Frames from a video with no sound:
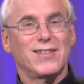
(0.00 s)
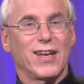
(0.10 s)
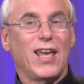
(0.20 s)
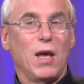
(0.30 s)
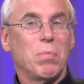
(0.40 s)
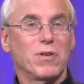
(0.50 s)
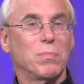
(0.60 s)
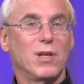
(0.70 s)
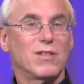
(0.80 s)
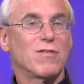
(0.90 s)
it's a
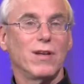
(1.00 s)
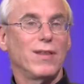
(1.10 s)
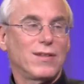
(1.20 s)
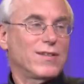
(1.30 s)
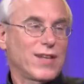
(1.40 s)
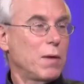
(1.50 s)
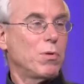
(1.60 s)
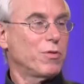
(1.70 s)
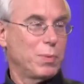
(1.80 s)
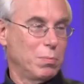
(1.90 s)
campus ministry that yep.
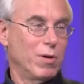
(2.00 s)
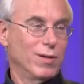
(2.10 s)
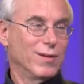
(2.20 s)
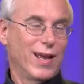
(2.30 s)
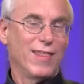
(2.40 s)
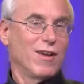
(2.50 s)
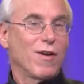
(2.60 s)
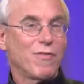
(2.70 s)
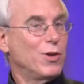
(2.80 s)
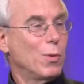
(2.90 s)
disciples people, and
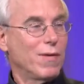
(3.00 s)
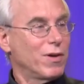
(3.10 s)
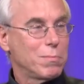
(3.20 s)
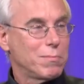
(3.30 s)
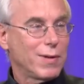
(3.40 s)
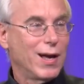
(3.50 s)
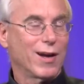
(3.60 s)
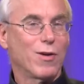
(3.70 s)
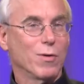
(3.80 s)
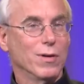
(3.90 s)
there are a few of them: a uh,
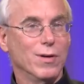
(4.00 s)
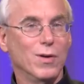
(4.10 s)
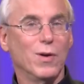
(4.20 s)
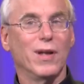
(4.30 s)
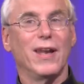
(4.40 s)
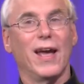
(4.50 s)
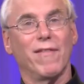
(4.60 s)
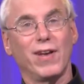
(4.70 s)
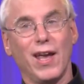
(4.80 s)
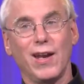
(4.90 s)
yep. Cru yep. and
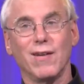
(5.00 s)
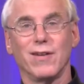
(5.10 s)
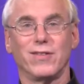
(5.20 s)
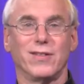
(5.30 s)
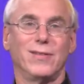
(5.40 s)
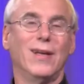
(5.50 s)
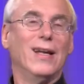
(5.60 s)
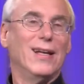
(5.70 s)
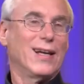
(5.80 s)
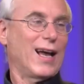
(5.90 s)
Navigators and
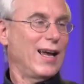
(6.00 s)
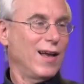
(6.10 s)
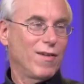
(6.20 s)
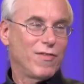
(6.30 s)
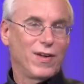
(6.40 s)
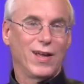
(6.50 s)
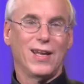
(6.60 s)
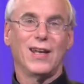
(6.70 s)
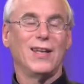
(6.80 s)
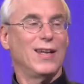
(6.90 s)
Chi Alpha. Thank
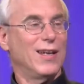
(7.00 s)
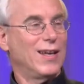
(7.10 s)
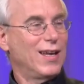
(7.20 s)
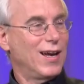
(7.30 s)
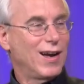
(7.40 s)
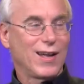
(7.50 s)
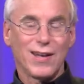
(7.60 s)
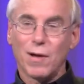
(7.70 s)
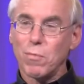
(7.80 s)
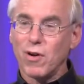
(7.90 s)
and God for those. A
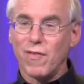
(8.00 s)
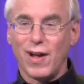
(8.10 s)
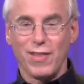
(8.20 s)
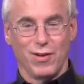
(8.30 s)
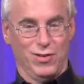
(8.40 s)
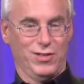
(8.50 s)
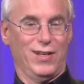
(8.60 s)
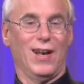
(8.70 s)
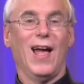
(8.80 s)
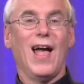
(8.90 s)
number of others.
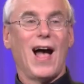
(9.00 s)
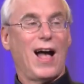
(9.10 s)
Yeah.